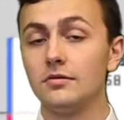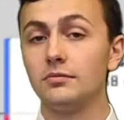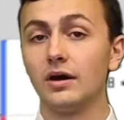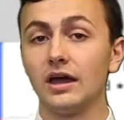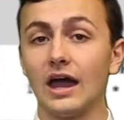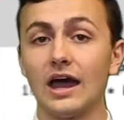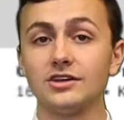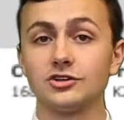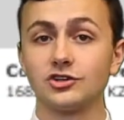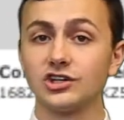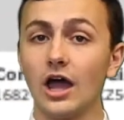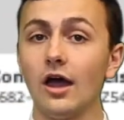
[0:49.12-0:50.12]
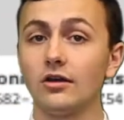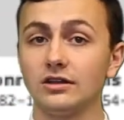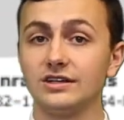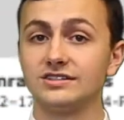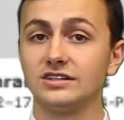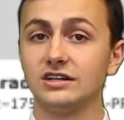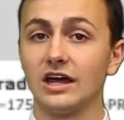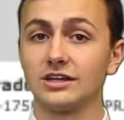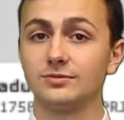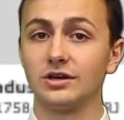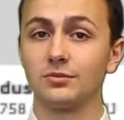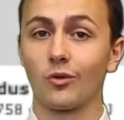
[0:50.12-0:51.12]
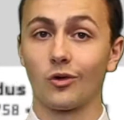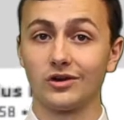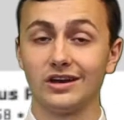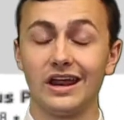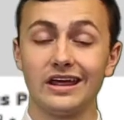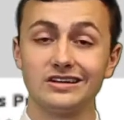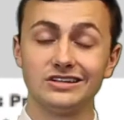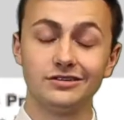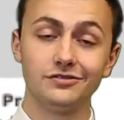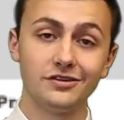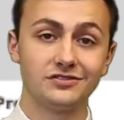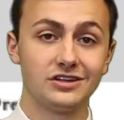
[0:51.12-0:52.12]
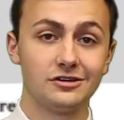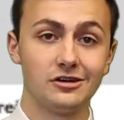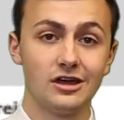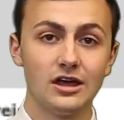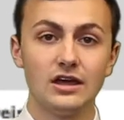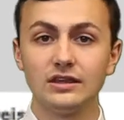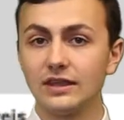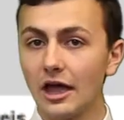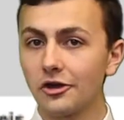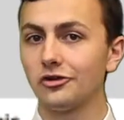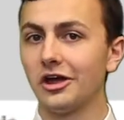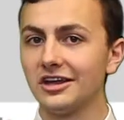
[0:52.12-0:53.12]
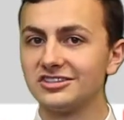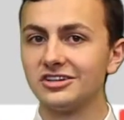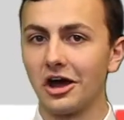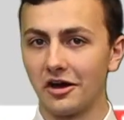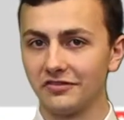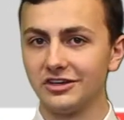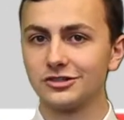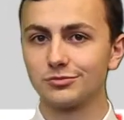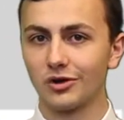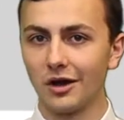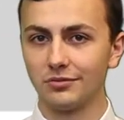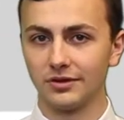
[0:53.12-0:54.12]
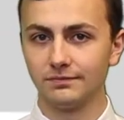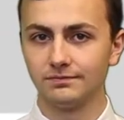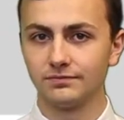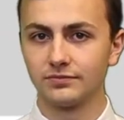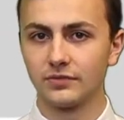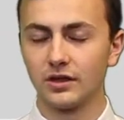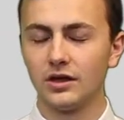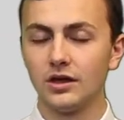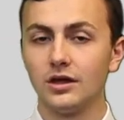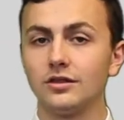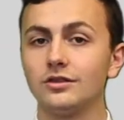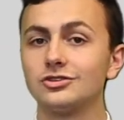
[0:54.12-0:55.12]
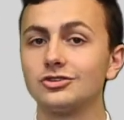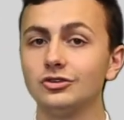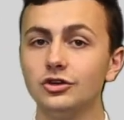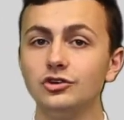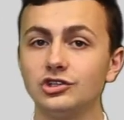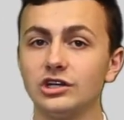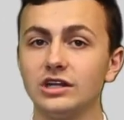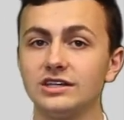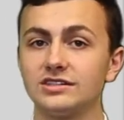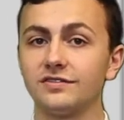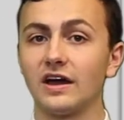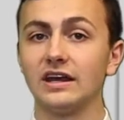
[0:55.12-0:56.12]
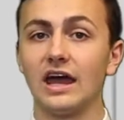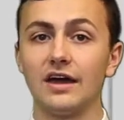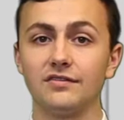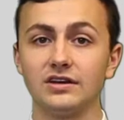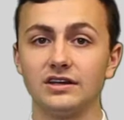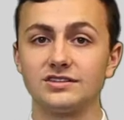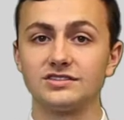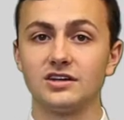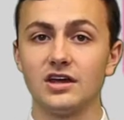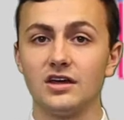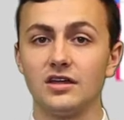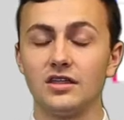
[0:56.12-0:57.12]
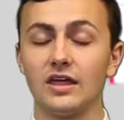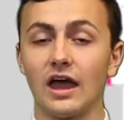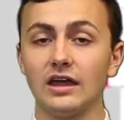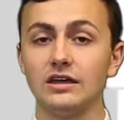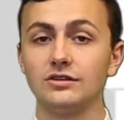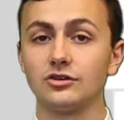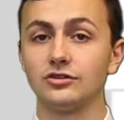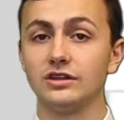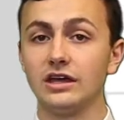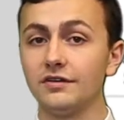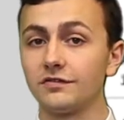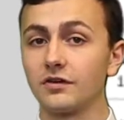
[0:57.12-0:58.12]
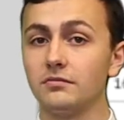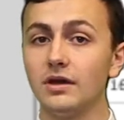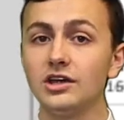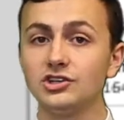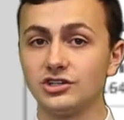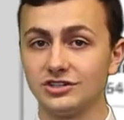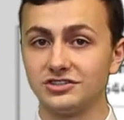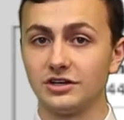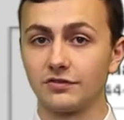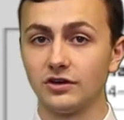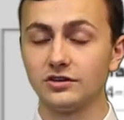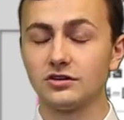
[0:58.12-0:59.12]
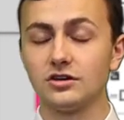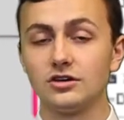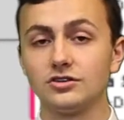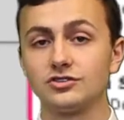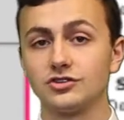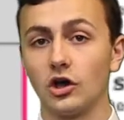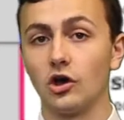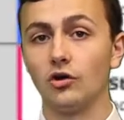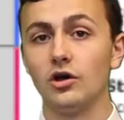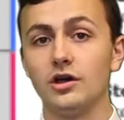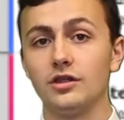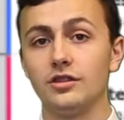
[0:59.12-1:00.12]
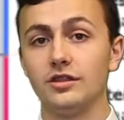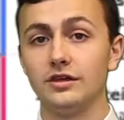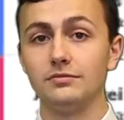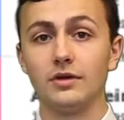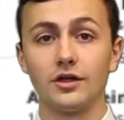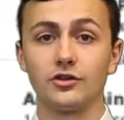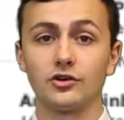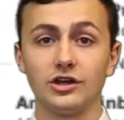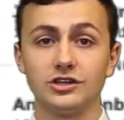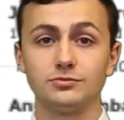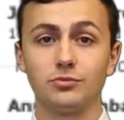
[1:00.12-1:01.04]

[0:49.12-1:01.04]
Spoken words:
but it has her child listed as being born in 1850. That creates an obvious problem. The solution is to find evidence that either the information is different, so the mother is